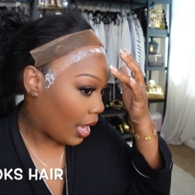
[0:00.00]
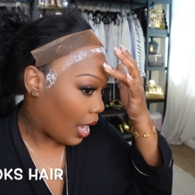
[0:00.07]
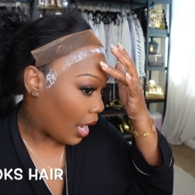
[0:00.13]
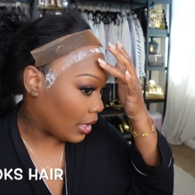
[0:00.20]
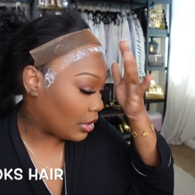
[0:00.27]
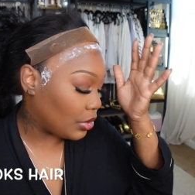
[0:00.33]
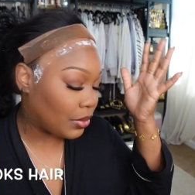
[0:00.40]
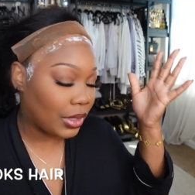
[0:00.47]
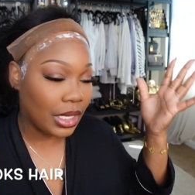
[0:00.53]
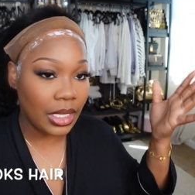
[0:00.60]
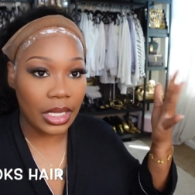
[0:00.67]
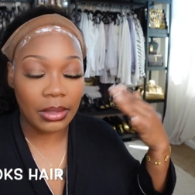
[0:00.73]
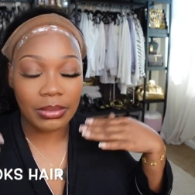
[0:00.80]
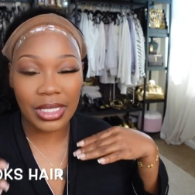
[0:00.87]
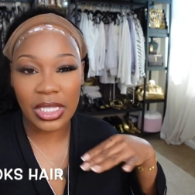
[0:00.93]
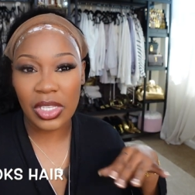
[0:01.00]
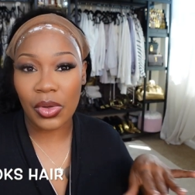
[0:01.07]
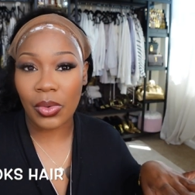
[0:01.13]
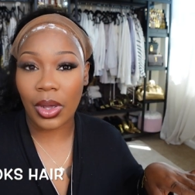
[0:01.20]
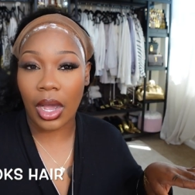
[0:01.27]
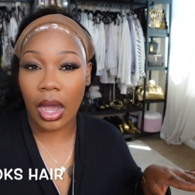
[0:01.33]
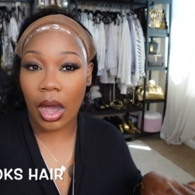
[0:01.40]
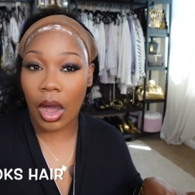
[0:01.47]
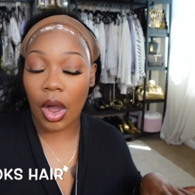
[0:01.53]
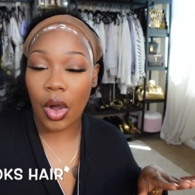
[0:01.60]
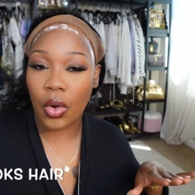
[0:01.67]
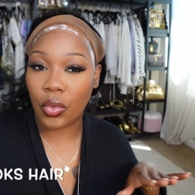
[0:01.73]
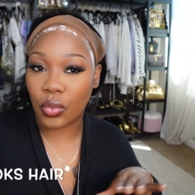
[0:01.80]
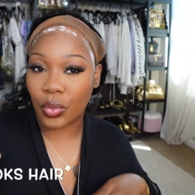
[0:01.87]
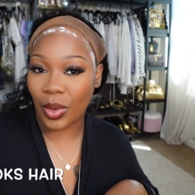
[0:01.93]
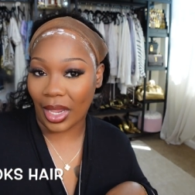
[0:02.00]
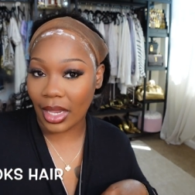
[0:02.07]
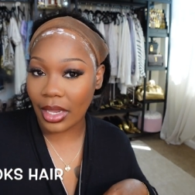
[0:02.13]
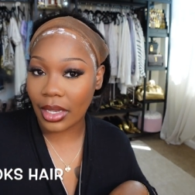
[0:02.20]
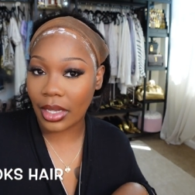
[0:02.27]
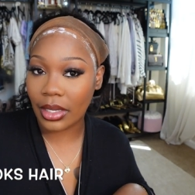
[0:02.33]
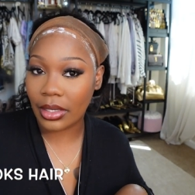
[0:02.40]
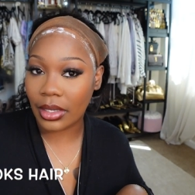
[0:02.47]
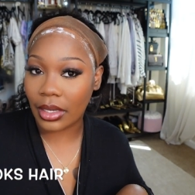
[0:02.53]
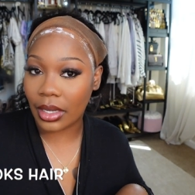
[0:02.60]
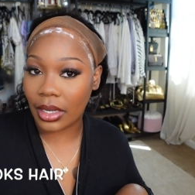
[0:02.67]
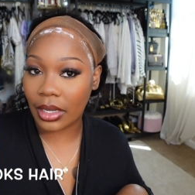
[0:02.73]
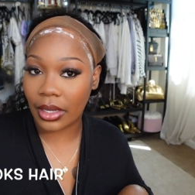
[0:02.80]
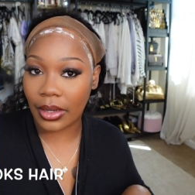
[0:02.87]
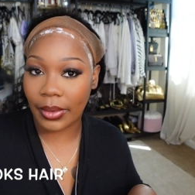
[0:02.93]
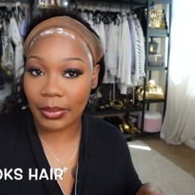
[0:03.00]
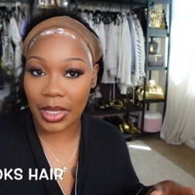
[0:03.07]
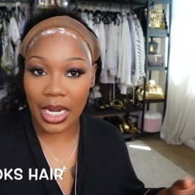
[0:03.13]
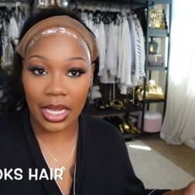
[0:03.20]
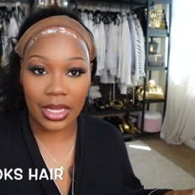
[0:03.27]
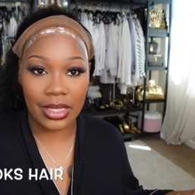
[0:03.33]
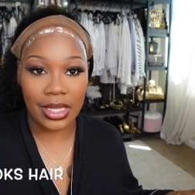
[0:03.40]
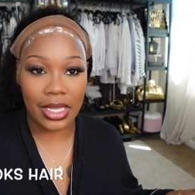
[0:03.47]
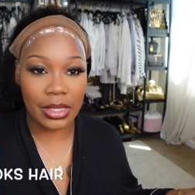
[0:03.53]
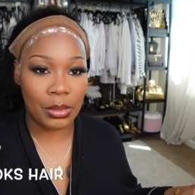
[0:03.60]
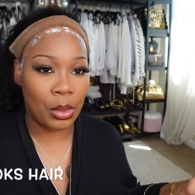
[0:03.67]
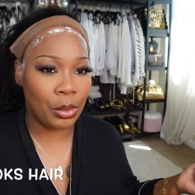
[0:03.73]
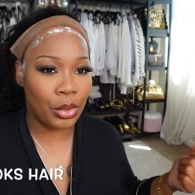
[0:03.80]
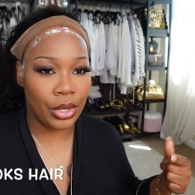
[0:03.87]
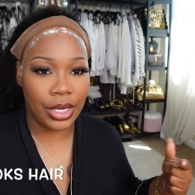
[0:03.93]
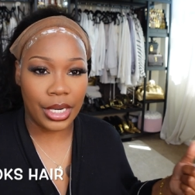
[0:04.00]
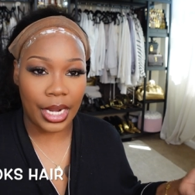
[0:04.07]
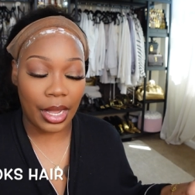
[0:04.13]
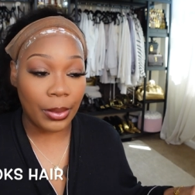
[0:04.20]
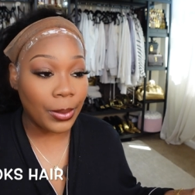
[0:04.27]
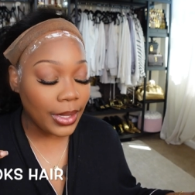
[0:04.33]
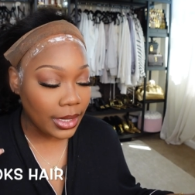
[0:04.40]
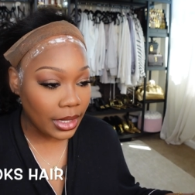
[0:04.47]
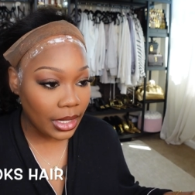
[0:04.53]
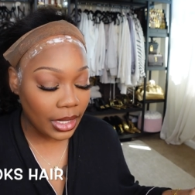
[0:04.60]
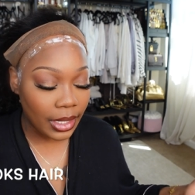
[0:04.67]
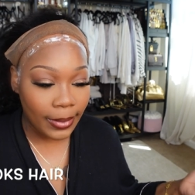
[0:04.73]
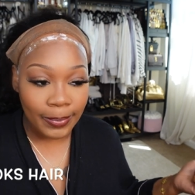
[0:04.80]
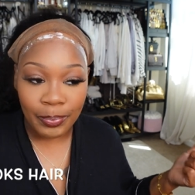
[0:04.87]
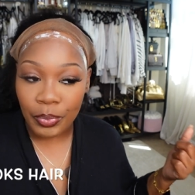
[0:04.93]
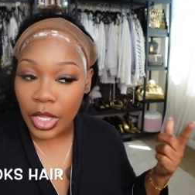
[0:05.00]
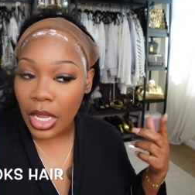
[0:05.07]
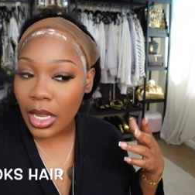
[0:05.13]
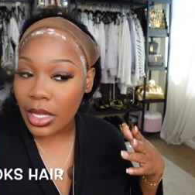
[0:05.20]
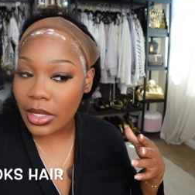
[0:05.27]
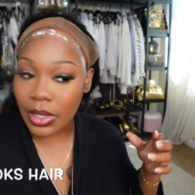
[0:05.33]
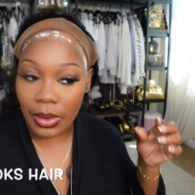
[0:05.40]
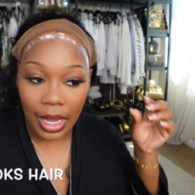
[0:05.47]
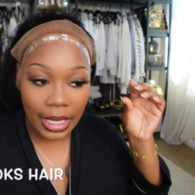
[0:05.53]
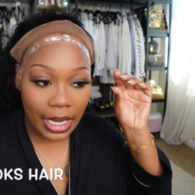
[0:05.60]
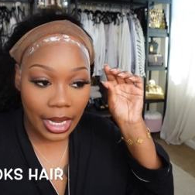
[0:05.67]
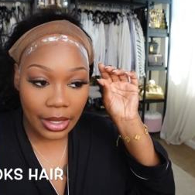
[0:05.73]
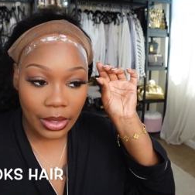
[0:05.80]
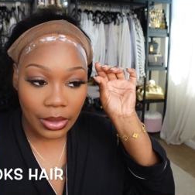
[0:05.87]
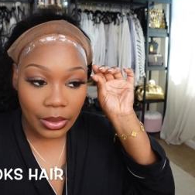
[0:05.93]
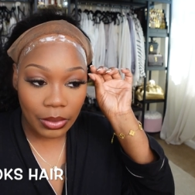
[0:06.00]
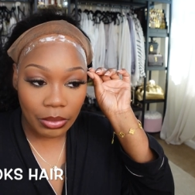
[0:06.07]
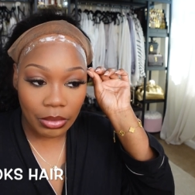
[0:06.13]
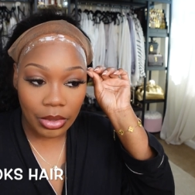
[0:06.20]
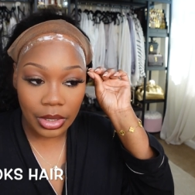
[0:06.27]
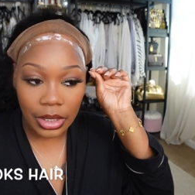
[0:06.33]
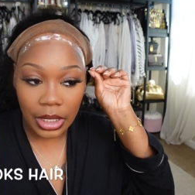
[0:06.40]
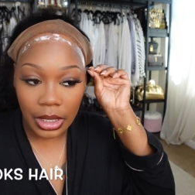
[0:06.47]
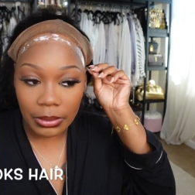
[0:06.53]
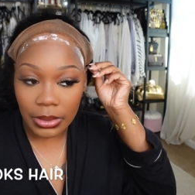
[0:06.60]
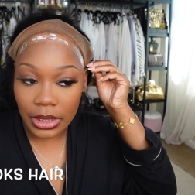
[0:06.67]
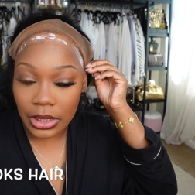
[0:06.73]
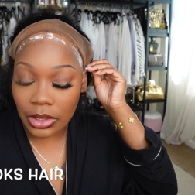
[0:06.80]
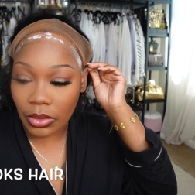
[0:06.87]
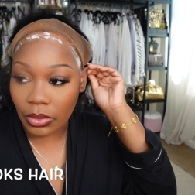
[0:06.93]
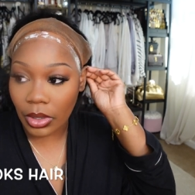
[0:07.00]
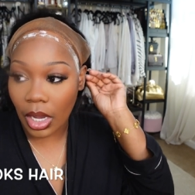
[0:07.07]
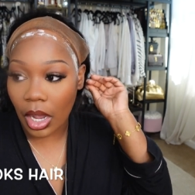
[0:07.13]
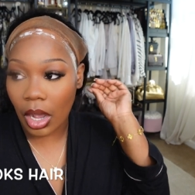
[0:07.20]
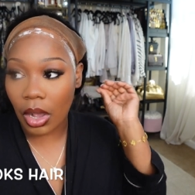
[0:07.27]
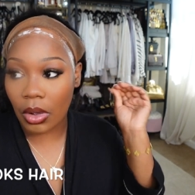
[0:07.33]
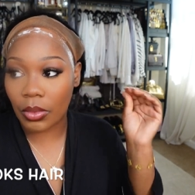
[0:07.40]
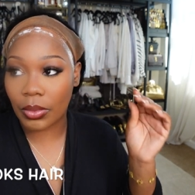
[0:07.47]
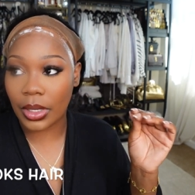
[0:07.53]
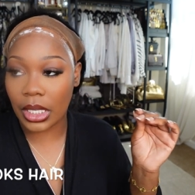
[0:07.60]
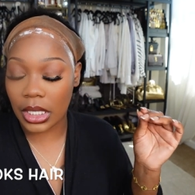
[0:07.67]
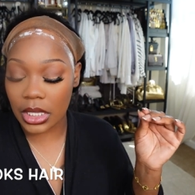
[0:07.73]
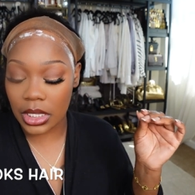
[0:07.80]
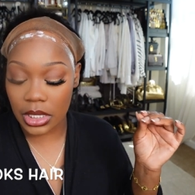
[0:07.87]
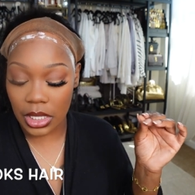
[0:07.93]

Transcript: I do wanna keep this on all week um, because it's Memorial Day weekend. So I kinda wanna keep this on all week.